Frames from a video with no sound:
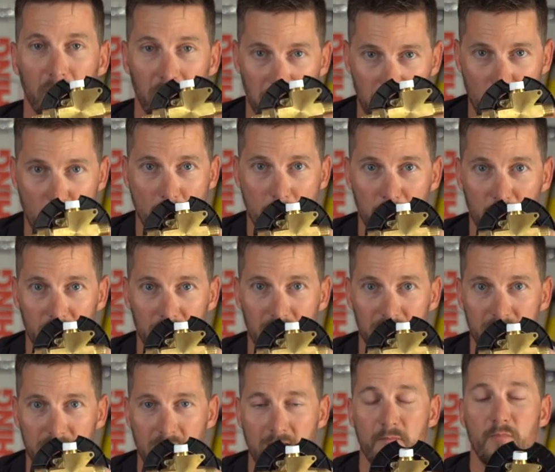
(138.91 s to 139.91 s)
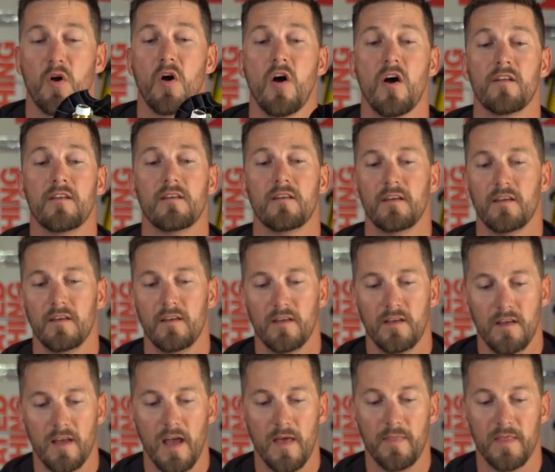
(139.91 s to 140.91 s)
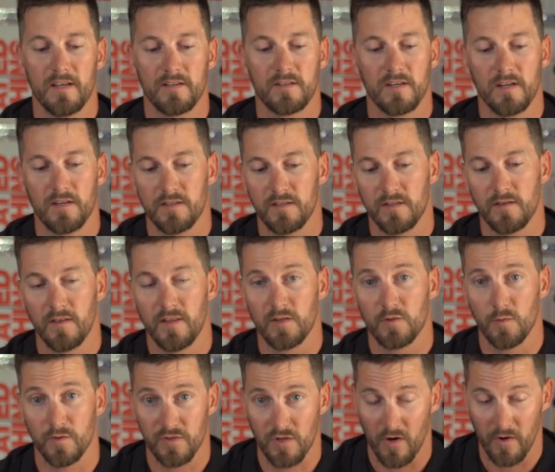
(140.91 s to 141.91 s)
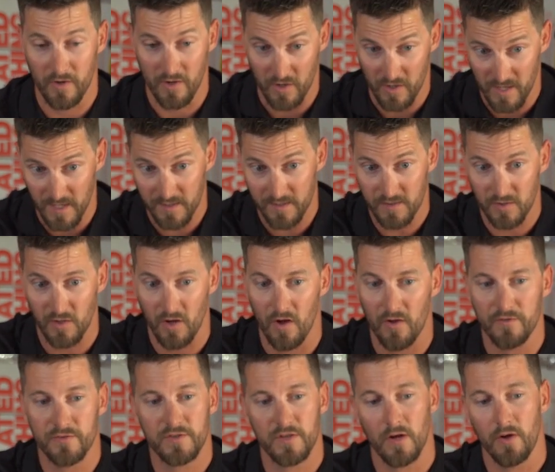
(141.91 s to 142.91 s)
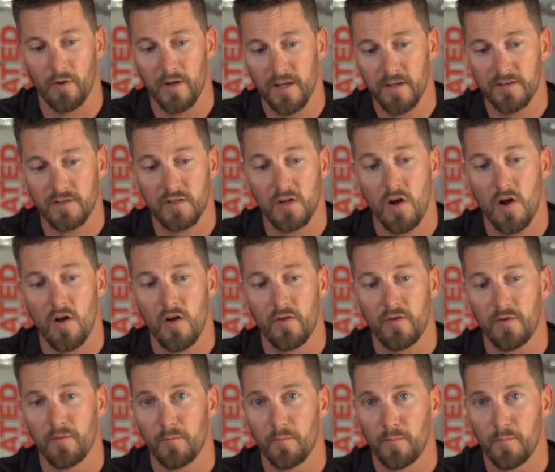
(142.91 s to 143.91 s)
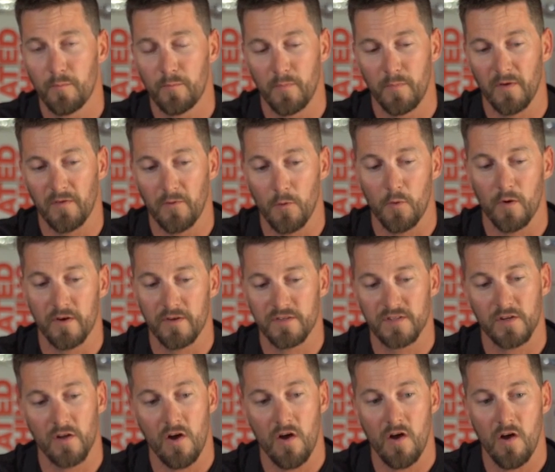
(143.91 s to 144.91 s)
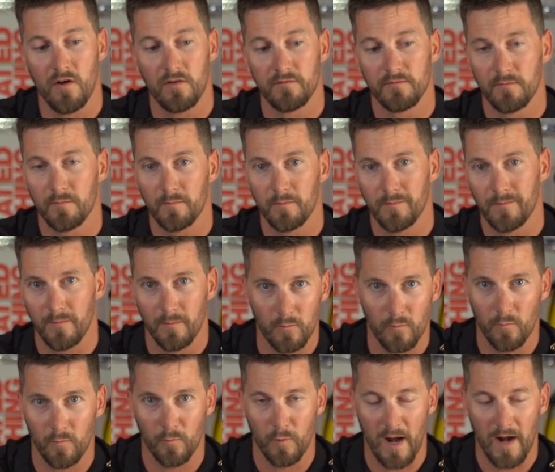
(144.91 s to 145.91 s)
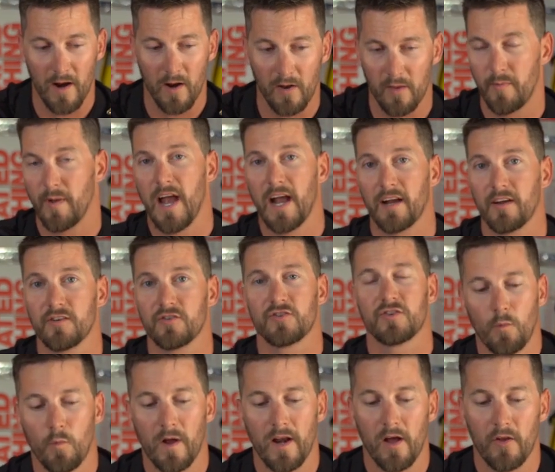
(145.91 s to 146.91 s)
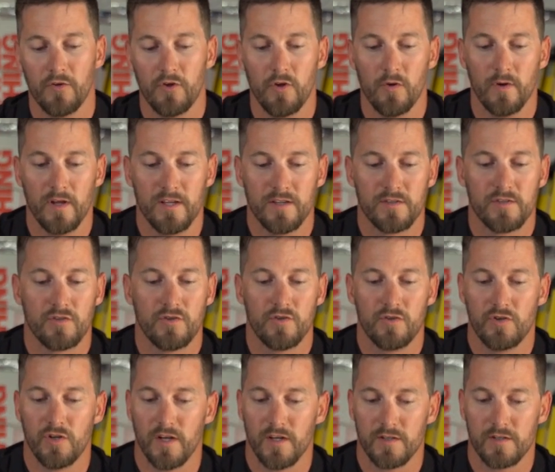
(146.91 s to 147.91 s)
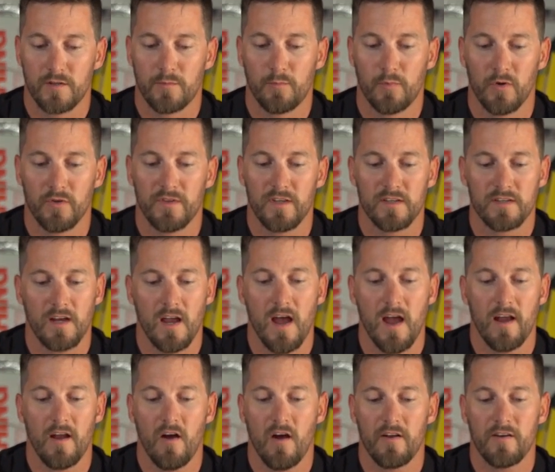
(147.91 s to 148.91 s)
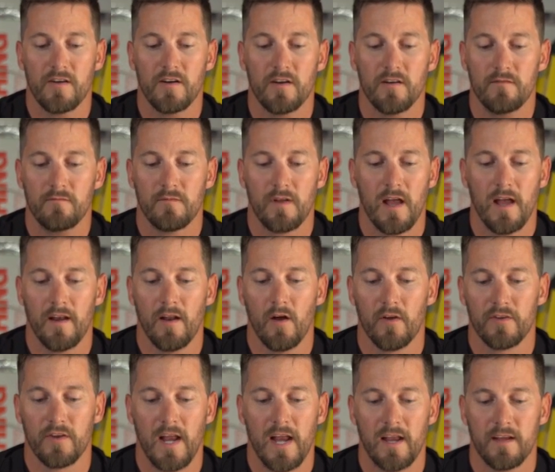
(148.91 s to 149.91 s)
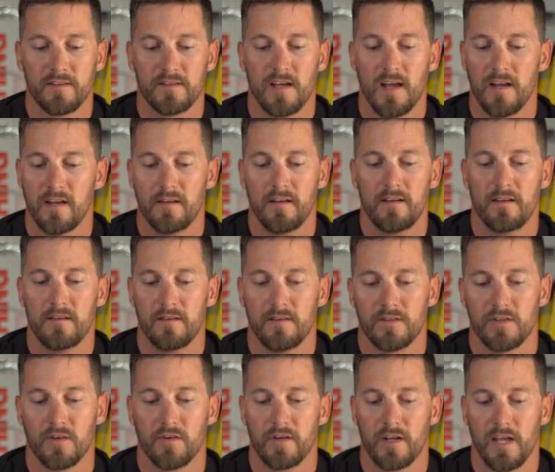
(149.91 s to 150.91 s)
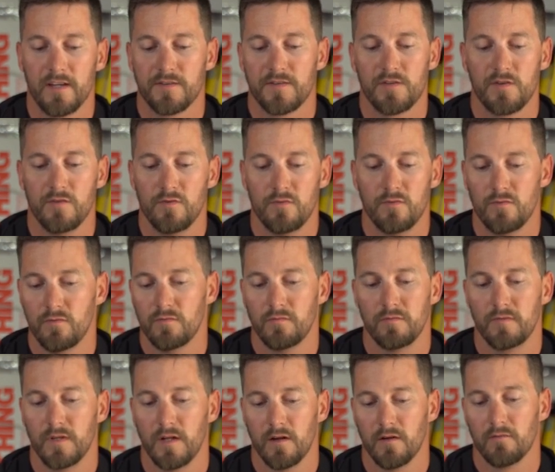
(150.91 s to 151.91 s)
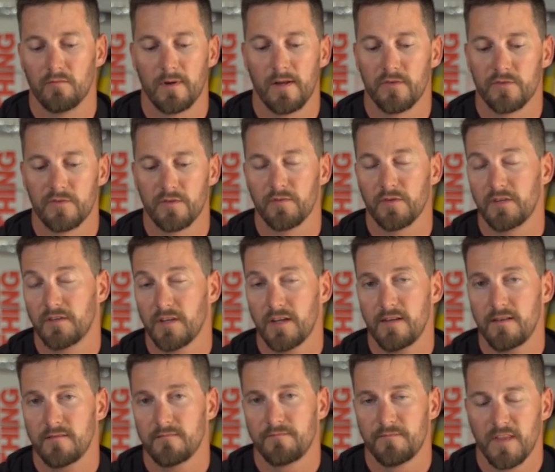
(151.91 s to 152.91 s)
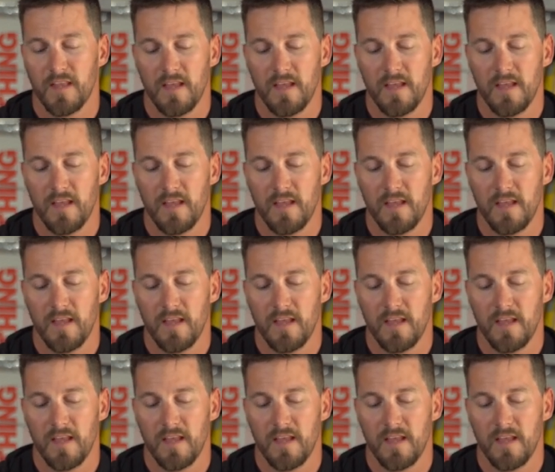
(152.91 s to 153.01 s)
before I put the tape on, and this one's already installed. So installed, before install, right out of the package. What I'll do is just put this guy on here and I'll hand tighten it until it gets to, you know, relatively tight.